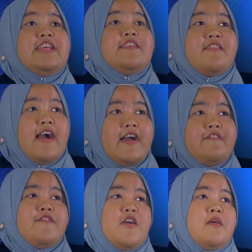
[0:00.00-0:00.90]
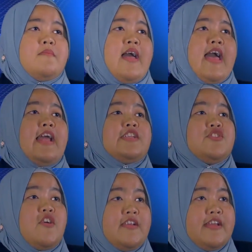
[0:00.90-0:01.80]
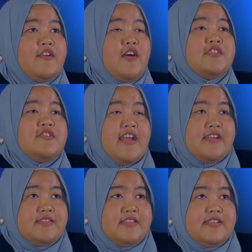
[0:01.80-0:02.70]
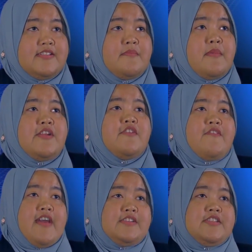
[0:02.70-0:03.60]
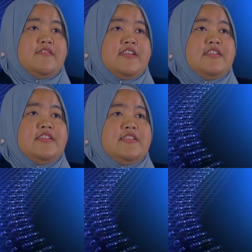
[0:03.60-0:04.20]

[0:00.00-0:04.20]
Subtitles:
derives from electronic contractor manufacturer